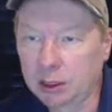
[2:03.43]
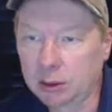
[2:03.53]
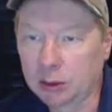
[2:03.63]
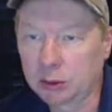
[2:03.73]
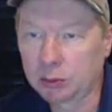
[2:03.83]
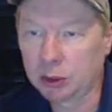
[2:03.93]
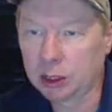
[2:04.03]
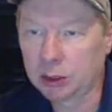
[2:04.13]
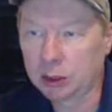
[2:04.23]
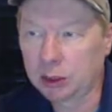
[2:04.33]
looks pretty
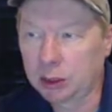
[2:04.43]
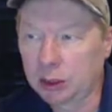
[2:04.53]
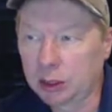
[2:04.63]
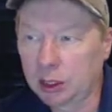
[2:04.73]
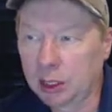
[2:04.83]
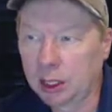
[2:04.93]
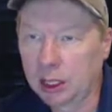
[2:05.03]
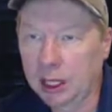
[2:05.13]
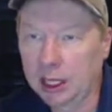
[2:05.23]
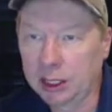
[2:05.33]
good,
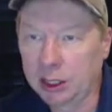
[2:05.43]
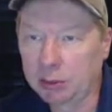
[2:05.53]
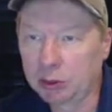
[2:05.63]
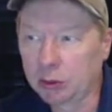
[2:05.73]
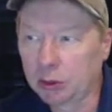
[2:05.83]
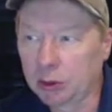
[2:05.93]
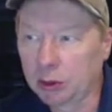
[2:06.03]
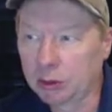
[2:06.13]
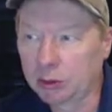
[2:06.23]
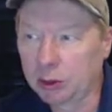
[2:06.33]
headed up
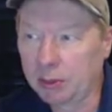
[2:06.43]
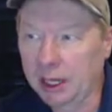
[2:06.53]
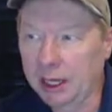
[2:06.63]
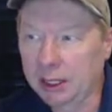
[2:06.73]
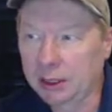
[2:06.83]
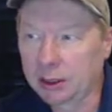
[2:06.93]
towards the back.